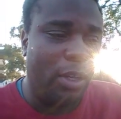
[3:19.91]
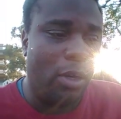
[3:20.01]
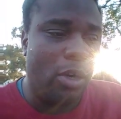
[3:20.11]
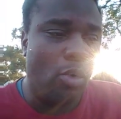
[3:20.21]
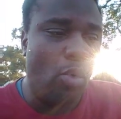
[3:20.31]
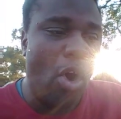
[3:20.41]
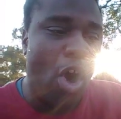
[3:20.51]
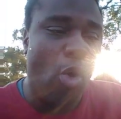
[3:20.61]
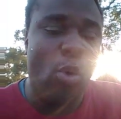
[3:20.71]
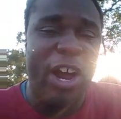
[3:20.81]
the
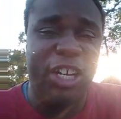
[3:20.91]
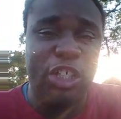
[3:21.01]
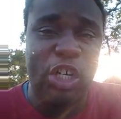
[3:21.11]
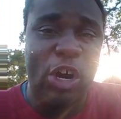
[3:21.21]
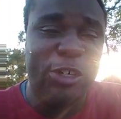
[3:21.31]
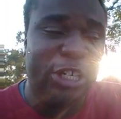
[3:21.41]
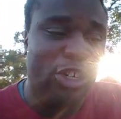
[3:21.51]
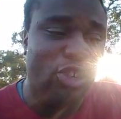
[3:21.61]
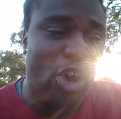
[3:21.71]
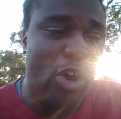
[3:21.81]
wall while you're turning
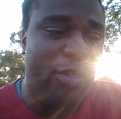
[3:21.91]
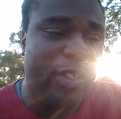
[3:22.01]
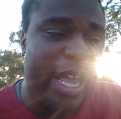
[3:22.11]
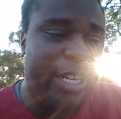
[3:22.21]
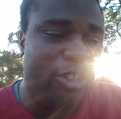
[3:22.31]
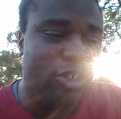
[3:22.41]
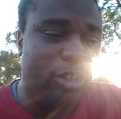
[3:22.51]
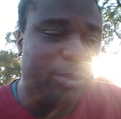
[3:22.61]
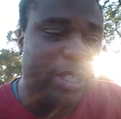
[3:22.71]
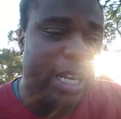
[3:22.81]
and all that. You know
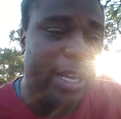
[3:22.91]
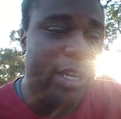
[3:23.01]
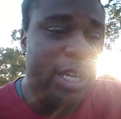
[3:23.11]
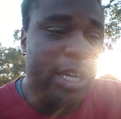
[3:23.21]
what I'm saying?